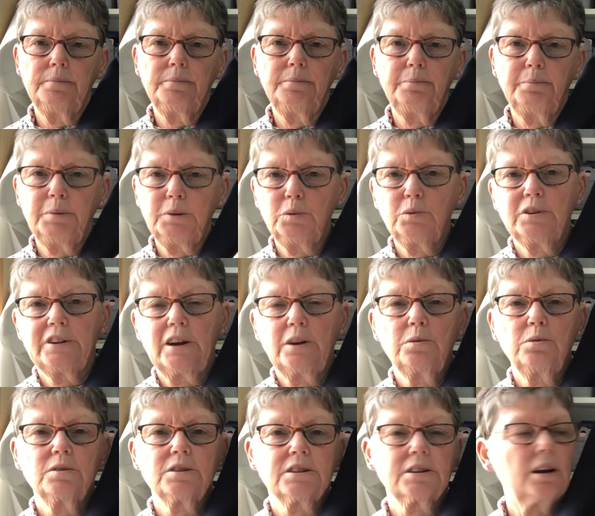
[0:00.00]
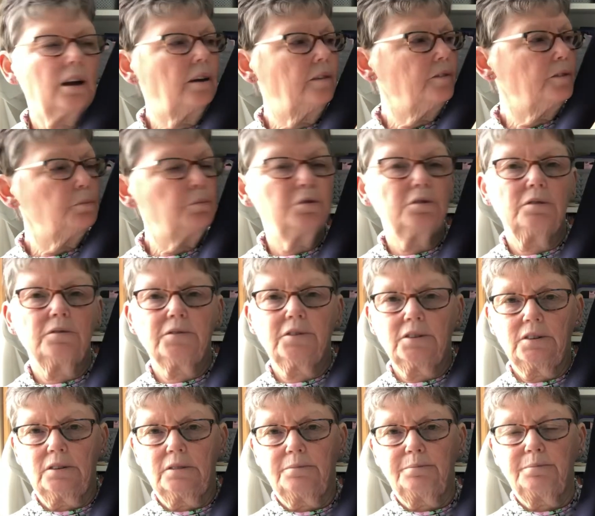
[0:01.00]
blue yolks and
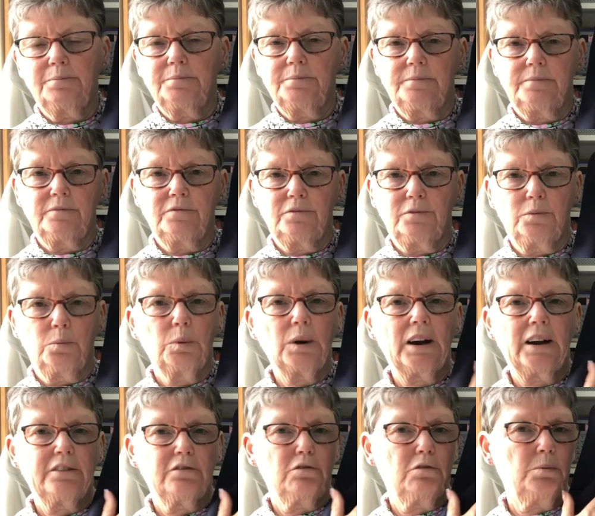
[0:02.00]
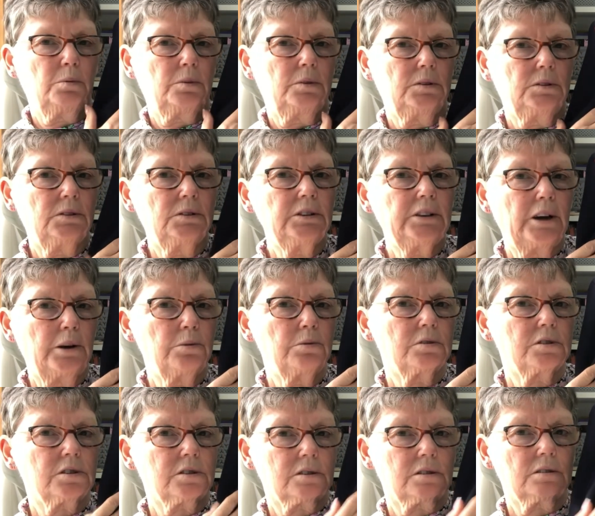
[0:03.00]
the wine
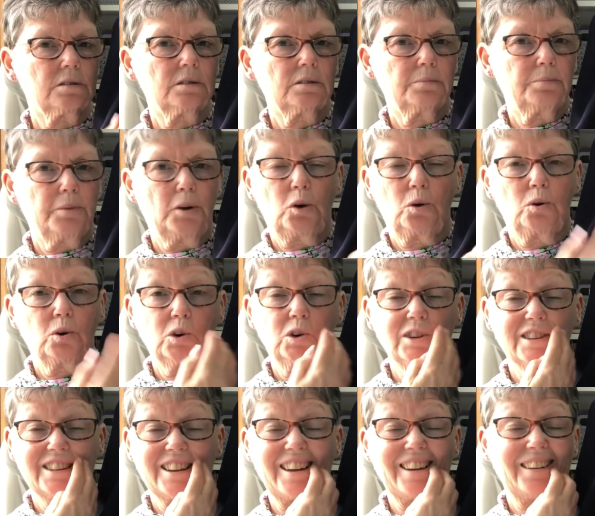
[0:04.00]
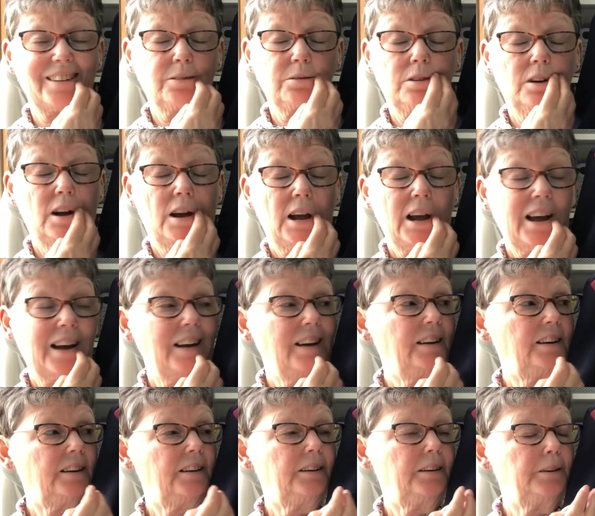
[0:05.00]
yolks all cut out.
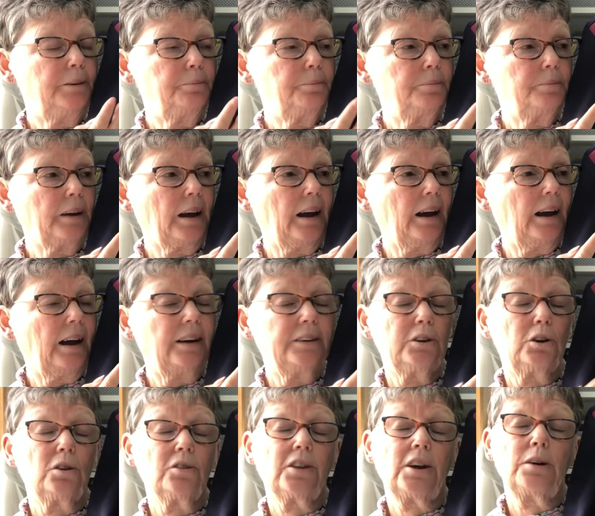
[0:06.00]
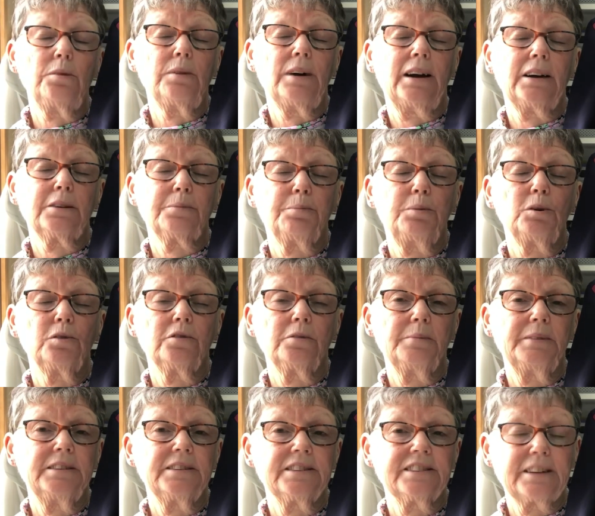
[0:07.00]
And although I'd put them
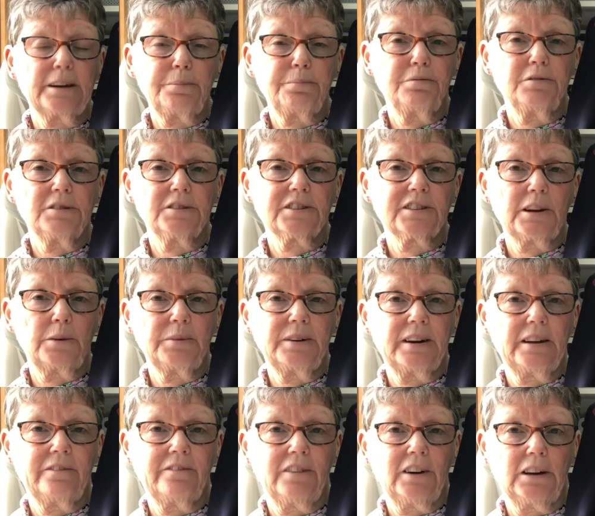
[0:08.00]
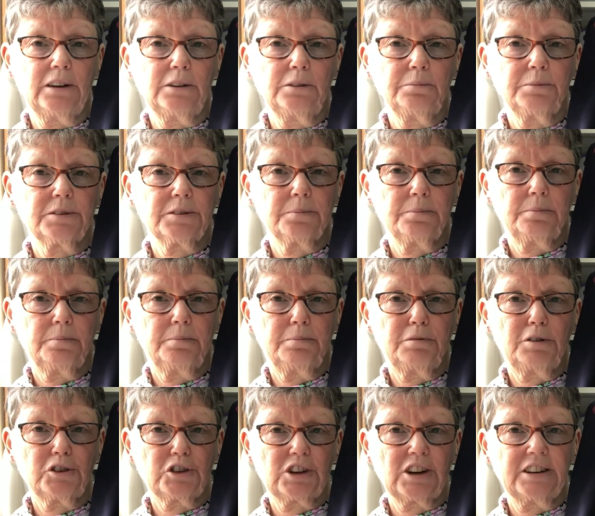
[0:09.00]
in separate sewing envelopes,
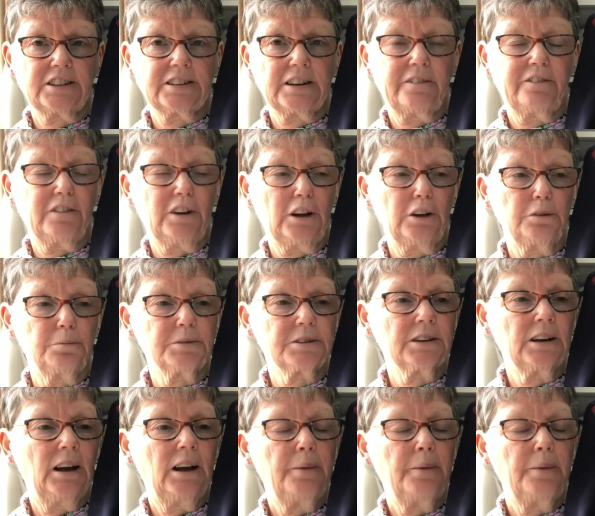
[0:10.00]
project envelopes,